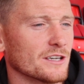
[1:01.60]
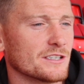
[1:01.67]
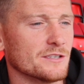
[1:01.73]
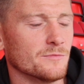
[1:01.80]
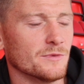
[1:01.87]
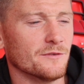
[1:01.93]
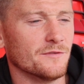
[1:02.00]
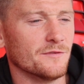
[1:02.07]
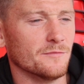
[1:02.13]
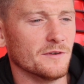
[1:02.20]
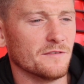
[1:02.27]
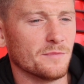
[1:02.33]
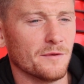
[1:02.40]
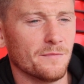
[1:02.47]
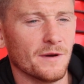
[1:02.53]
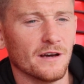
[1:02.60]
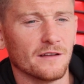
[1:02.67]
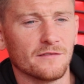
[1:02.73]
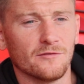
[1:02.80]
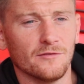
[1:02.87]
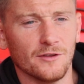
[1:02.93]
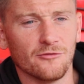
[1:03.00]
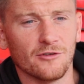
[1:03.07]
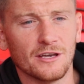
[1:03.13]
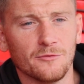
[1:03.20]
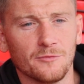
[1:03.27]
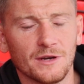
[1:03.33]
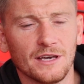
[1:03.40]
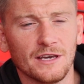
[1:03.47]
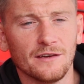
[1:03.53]
listen, we've prepared the
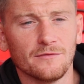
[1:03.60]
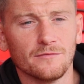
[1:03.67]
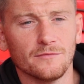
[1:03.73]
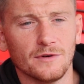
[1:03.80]
right way.